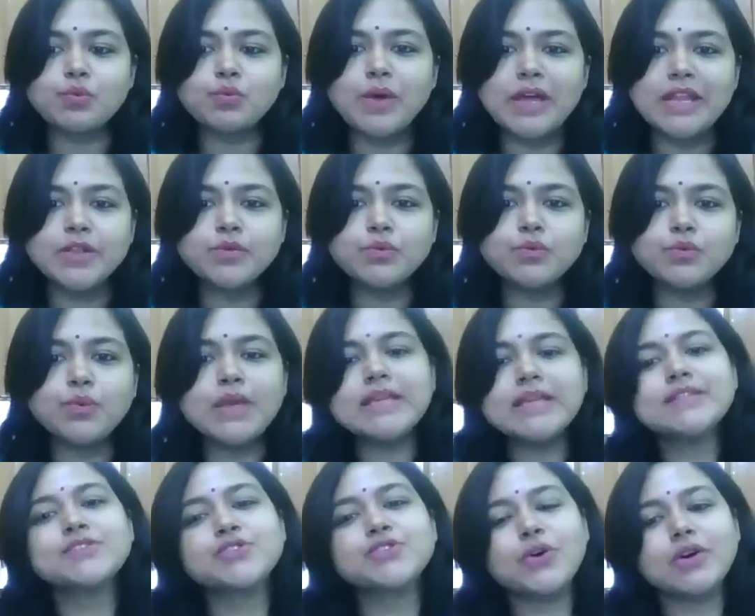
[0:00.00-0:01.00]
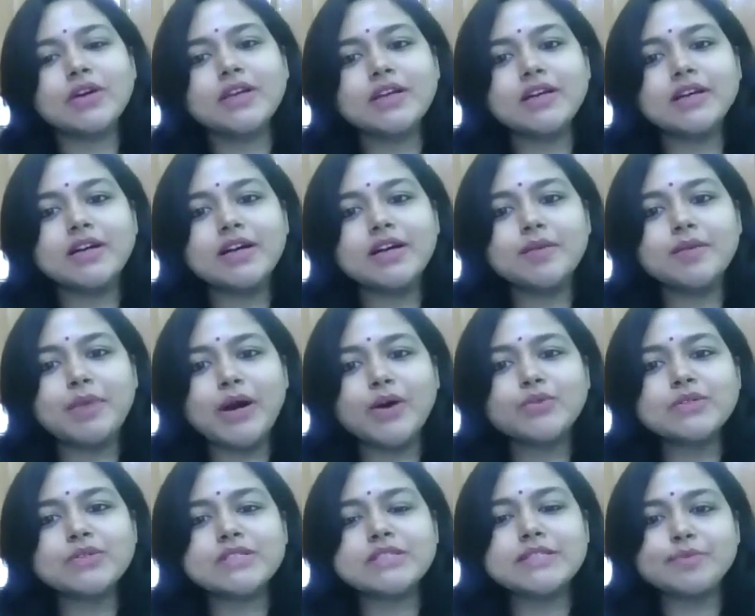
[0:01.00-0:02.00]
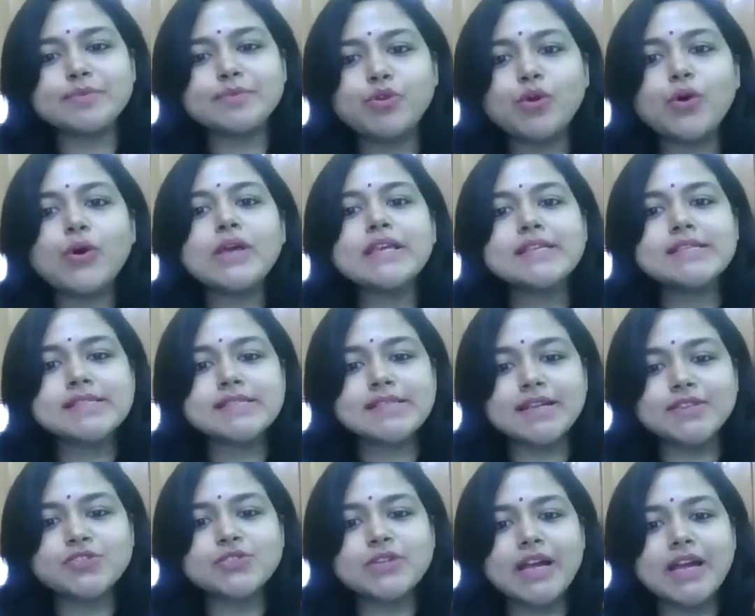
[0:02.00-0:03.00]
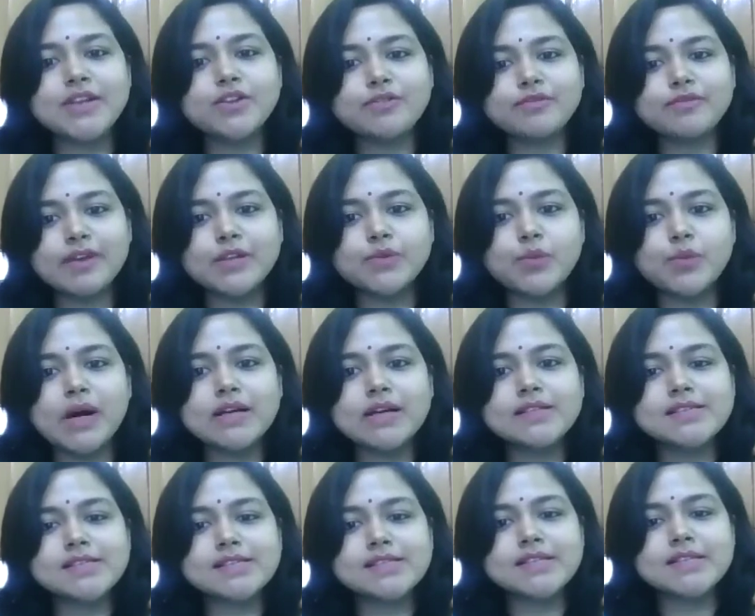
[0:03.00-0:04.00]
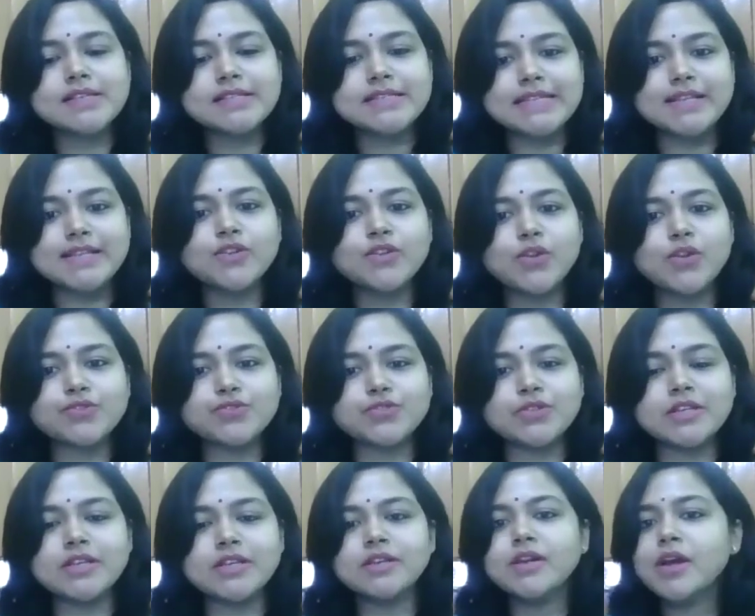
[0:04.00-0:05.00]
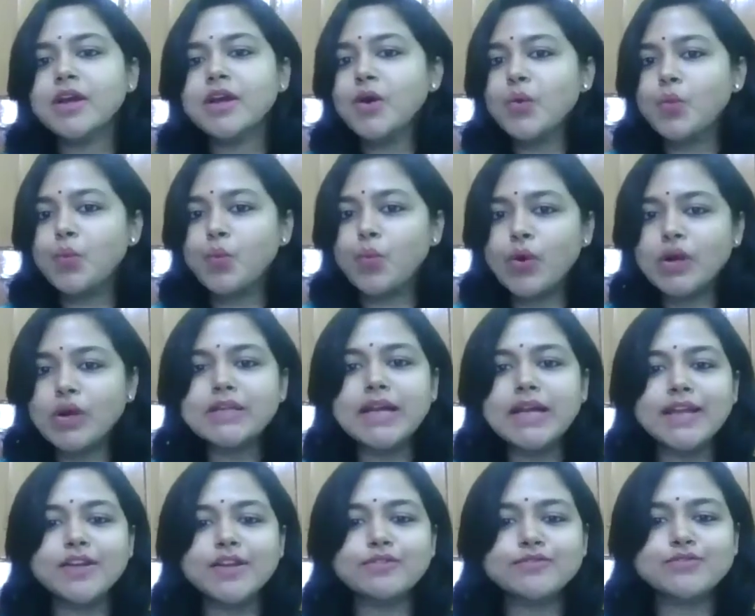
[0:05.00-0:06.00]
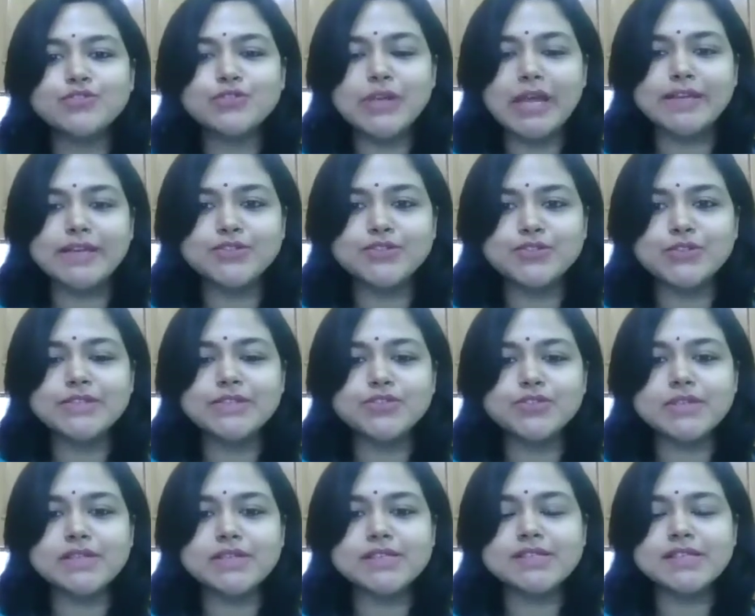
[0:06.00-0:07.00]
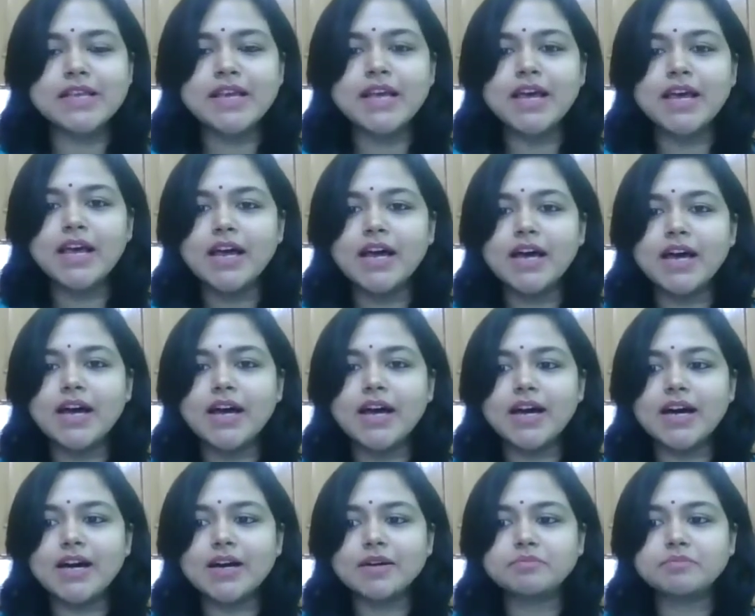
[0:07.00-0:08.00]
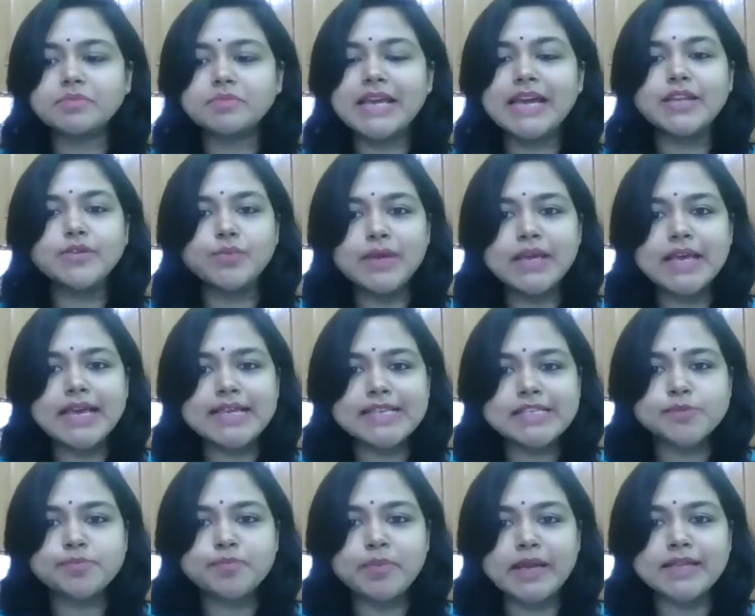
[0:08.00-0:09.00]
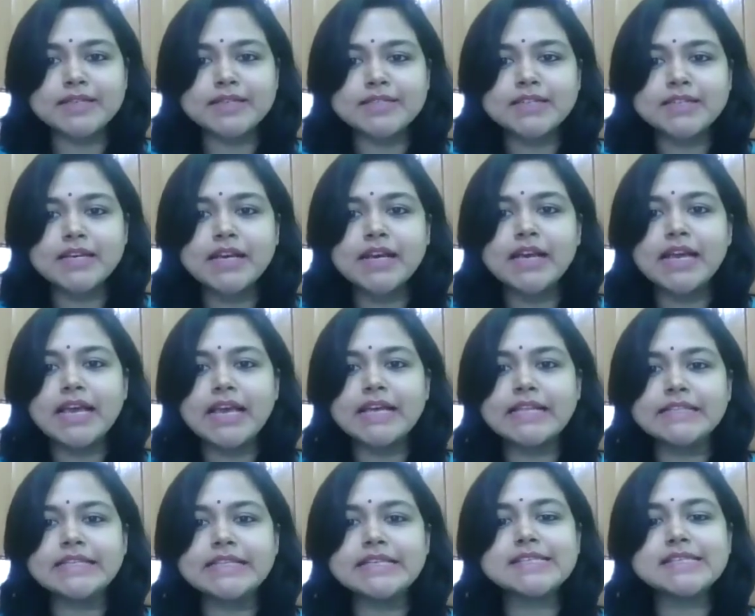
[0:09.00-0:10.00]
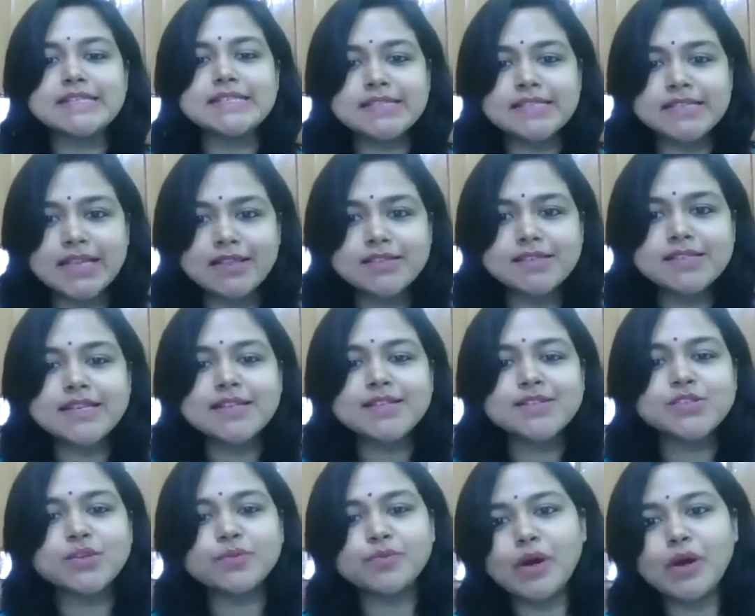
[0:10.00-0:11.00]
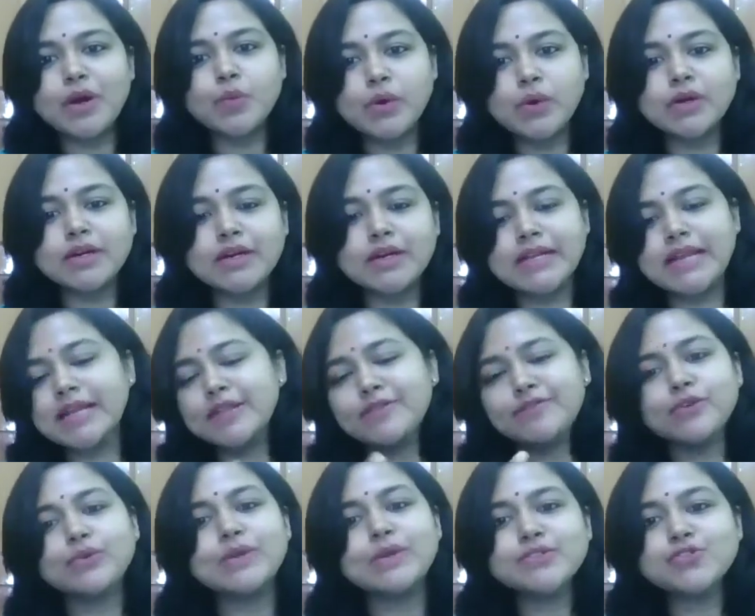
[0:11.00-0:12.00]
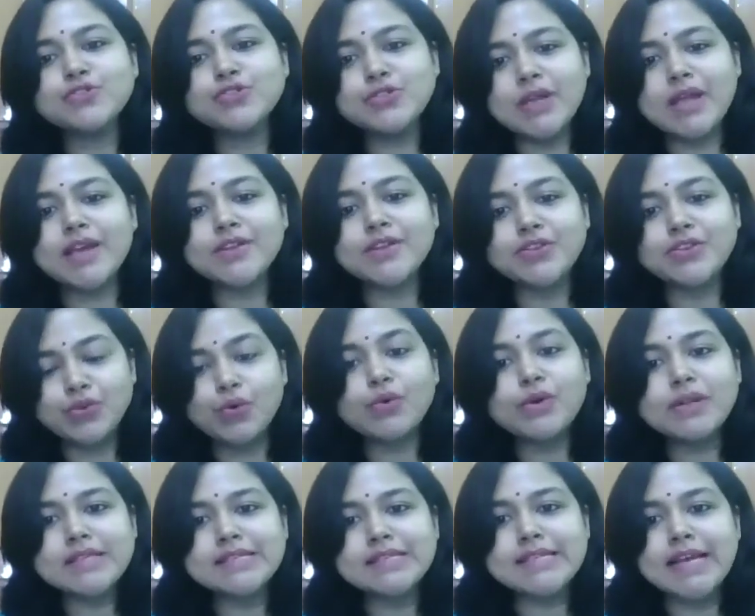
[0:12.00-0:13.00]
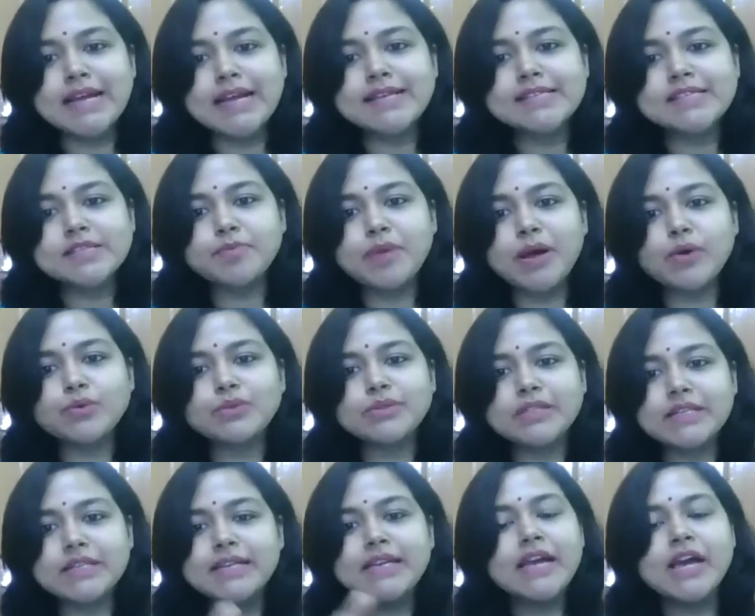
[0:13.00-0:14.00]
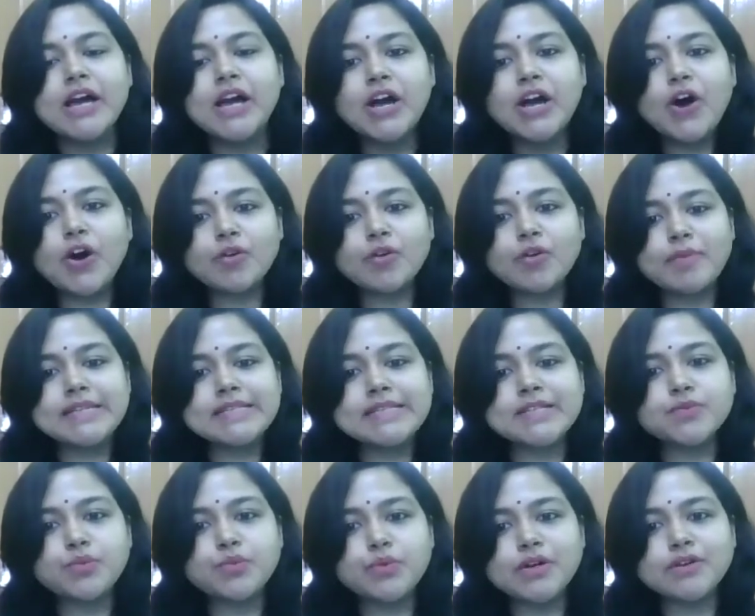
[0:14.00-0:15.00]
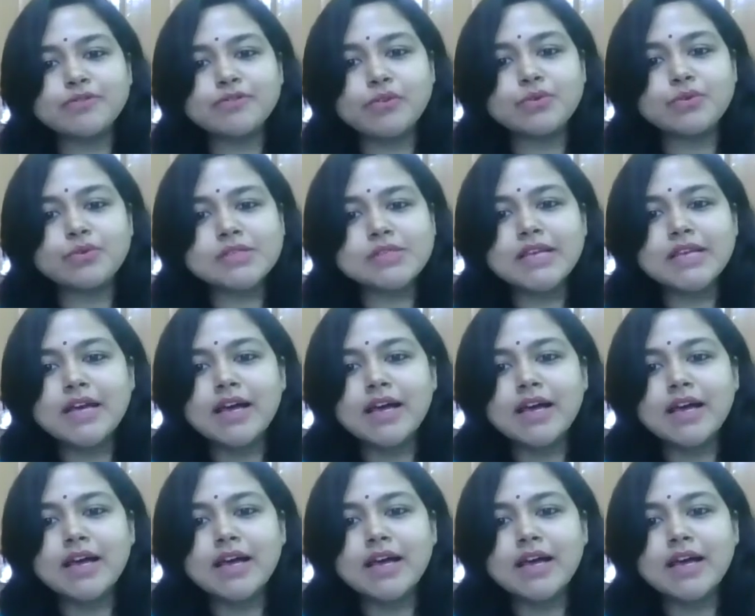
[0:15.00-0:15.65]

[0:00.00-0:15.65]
when we talk about deploying such kind of advanced technology, what kind of changes can we expect in the skill sets of our worker? And if you can share your insights about the augmented workforce,